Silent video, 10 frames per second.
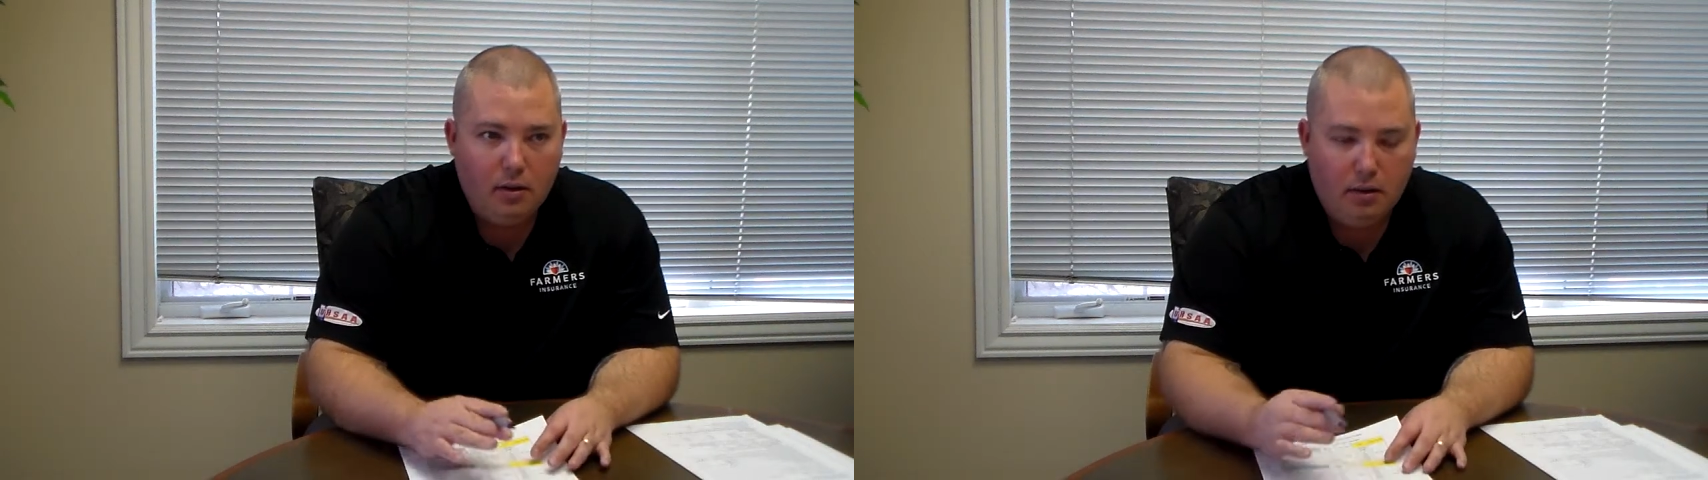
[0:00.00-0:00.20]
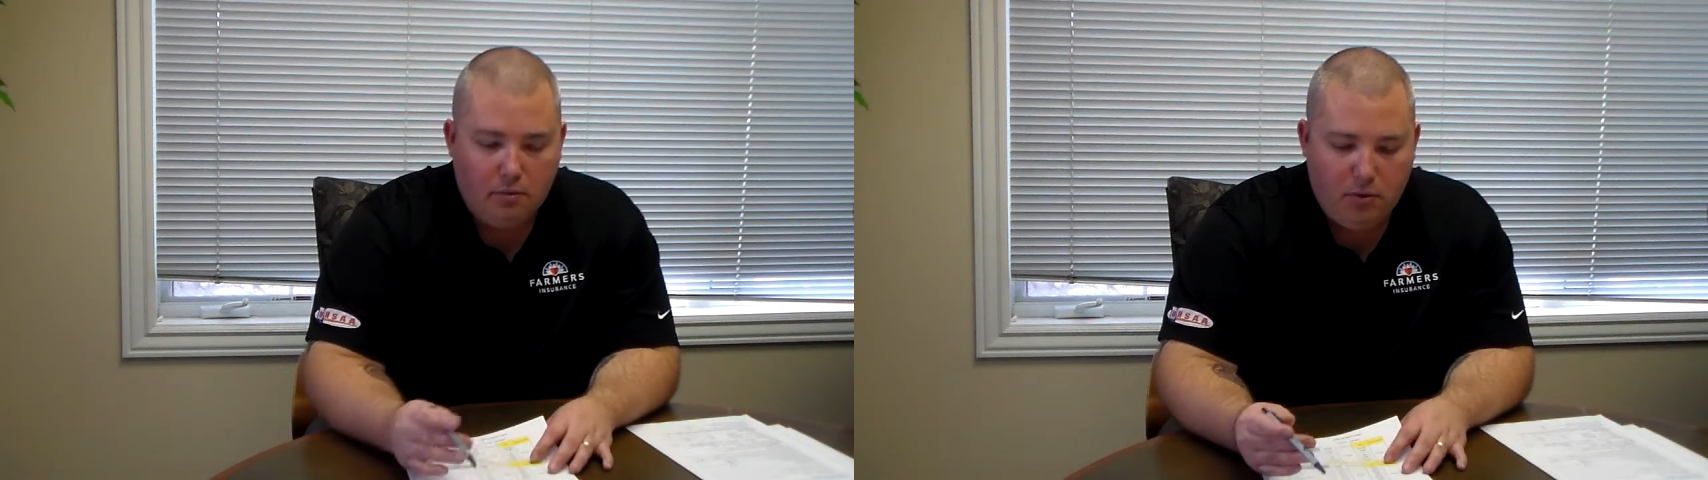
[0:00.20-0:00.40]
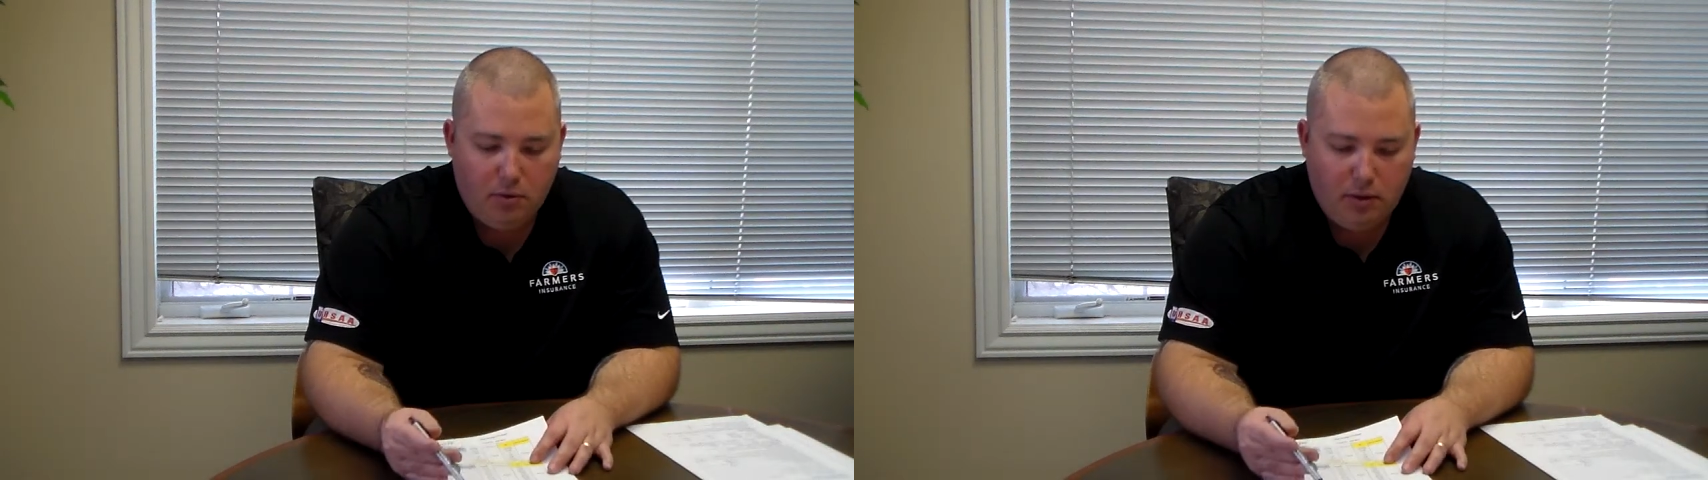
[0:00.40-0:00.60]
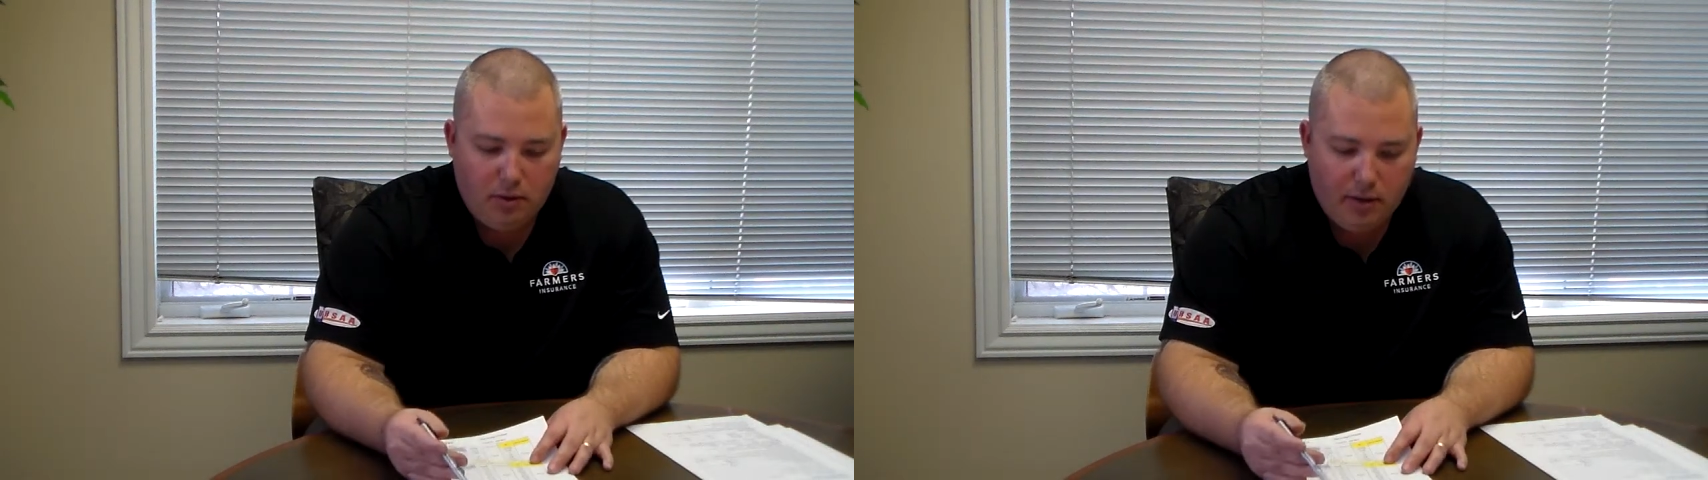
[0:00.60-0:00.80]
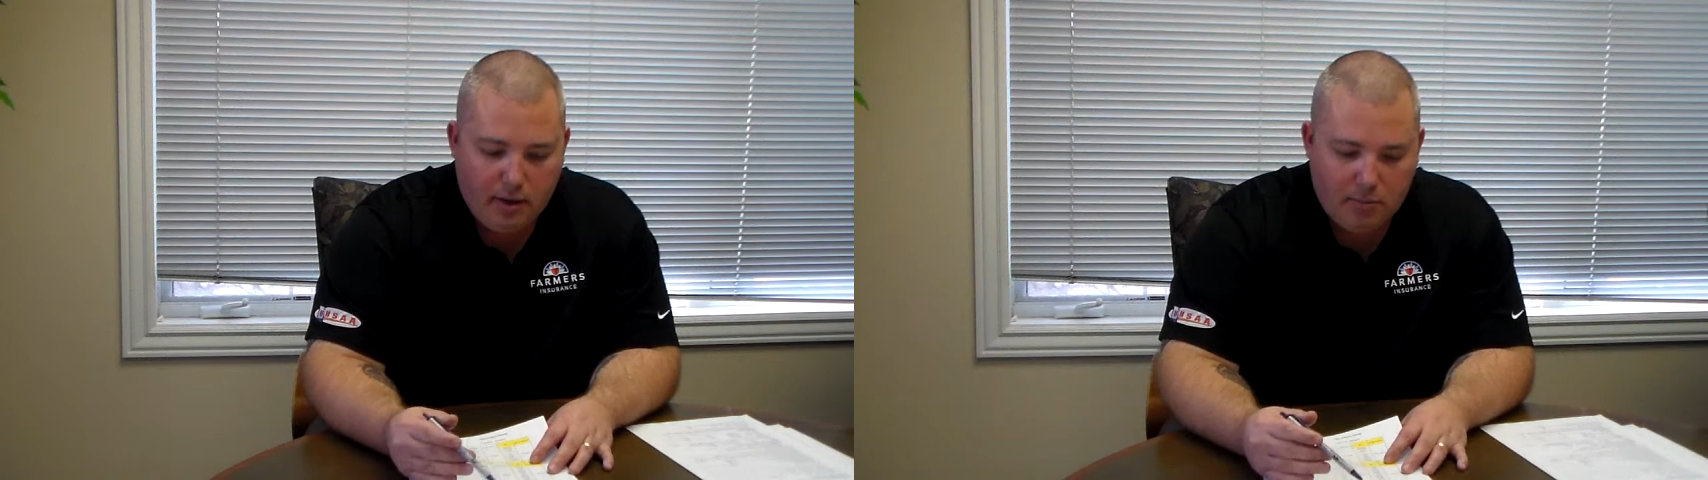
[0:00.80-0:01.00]
If you were
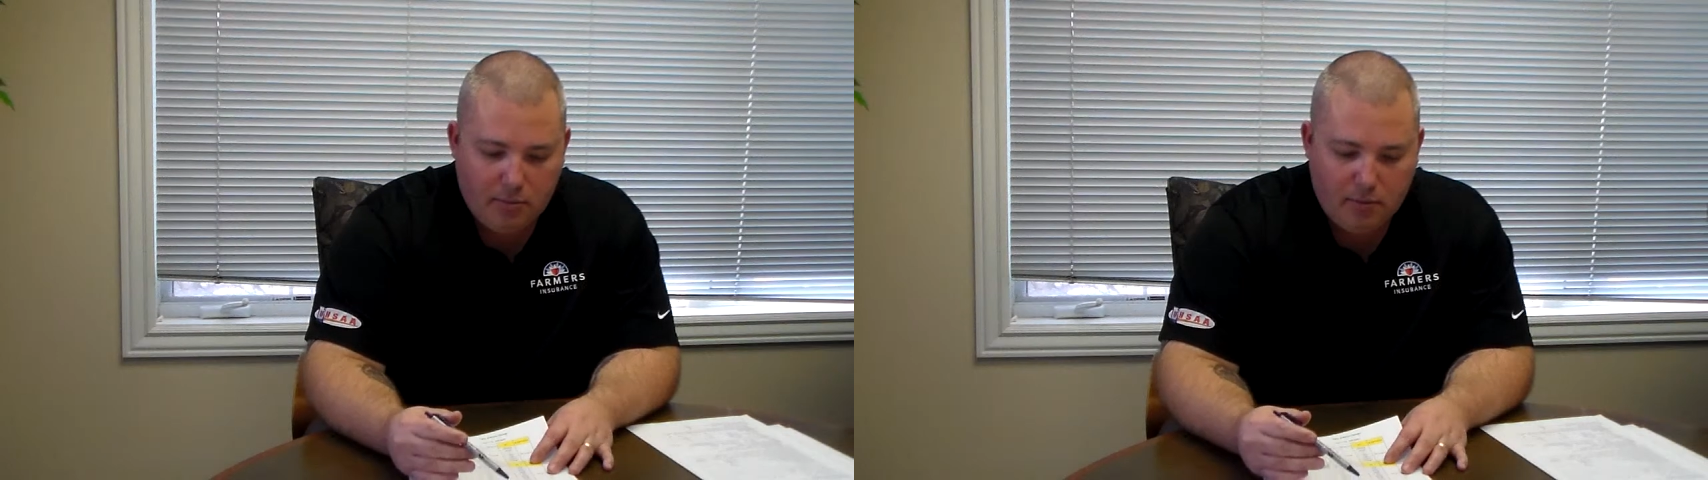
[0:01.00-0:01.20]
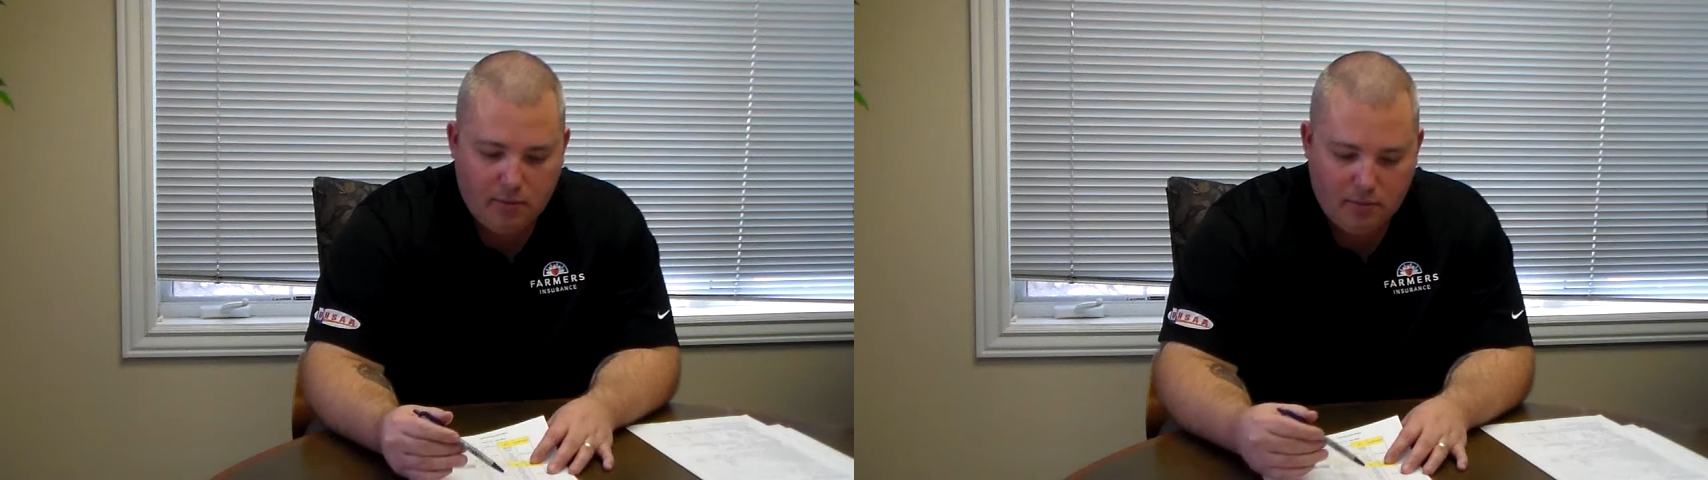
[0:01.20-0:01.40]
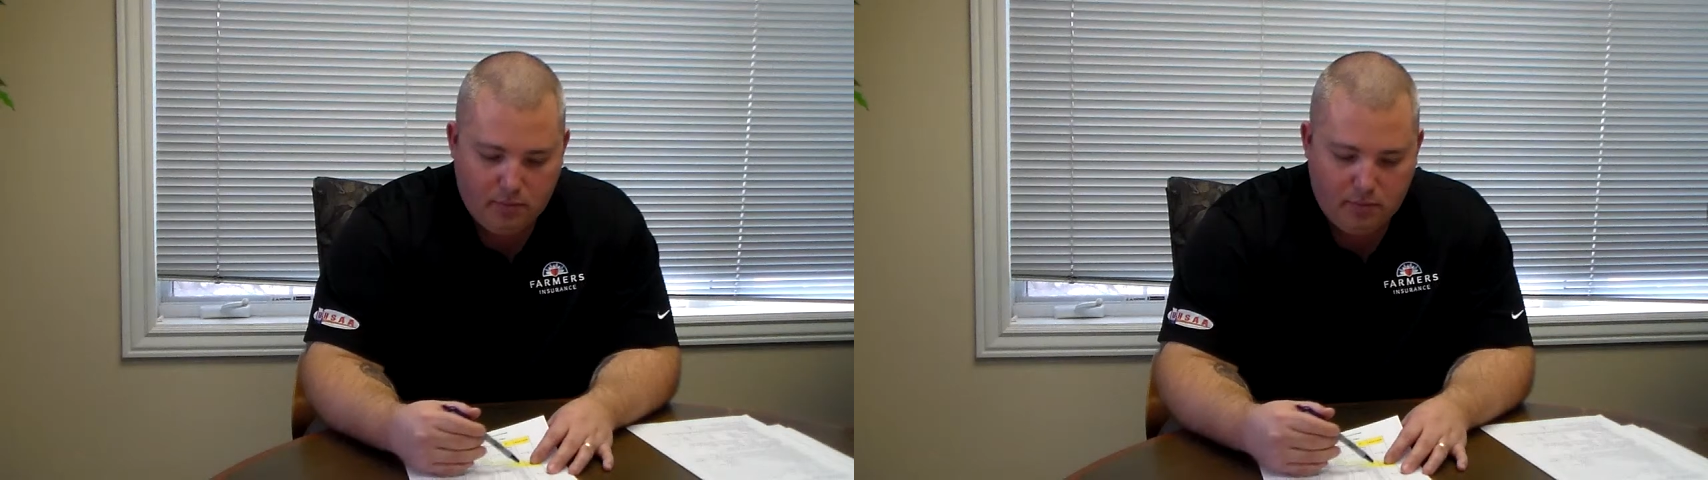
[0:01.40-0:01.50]
held liable,